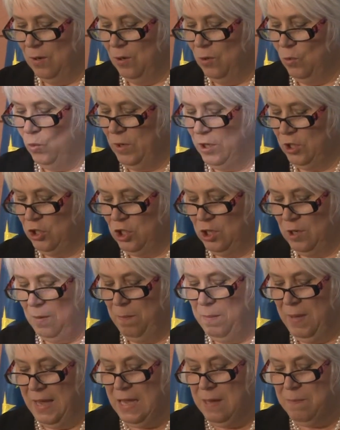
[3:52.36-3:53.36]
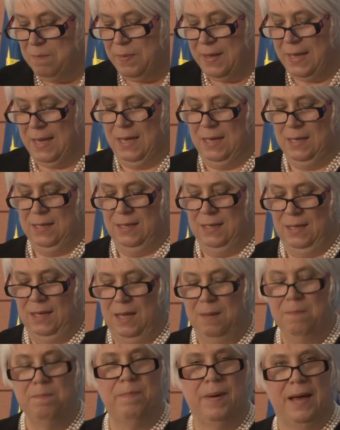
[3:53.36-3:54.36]
which may be
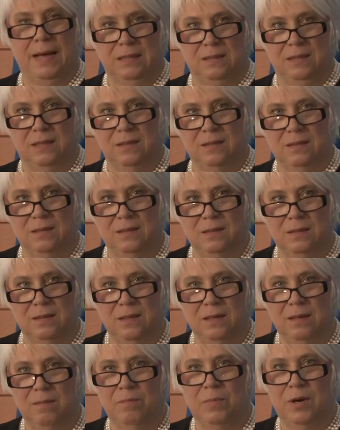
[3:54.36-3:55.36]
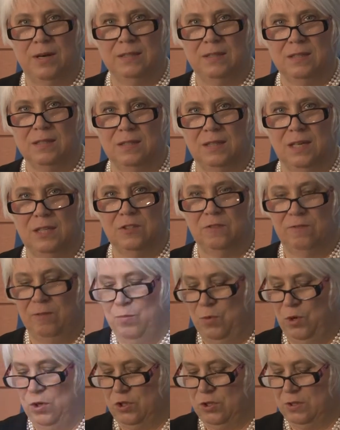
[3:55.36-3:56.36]
impacted by the state of
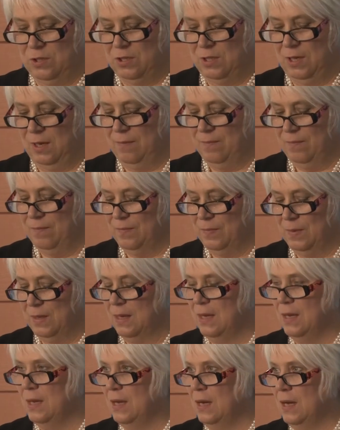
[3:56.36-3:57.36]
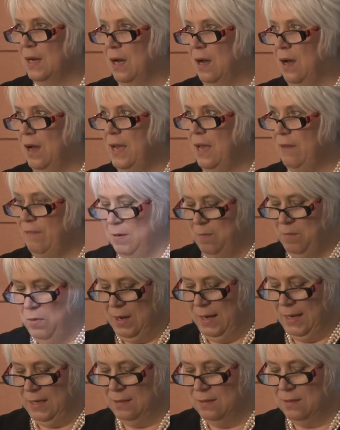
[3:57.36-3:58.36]
emergency. I have in
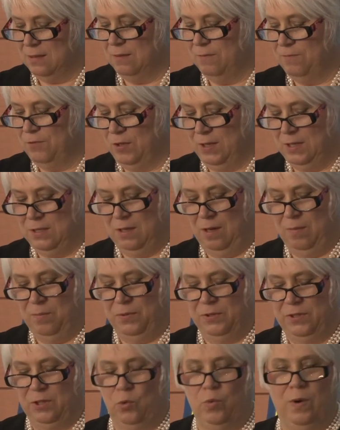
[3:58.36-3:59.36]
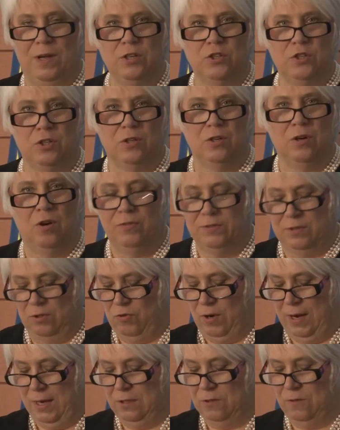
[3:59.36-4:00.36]
mind, for example, the question of the
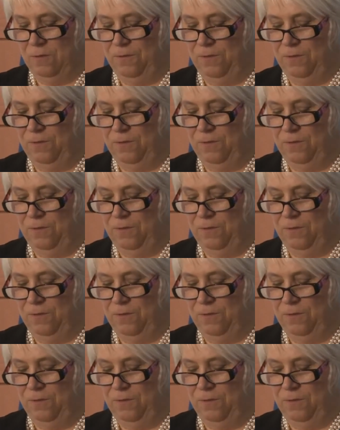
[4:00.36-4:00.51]
right of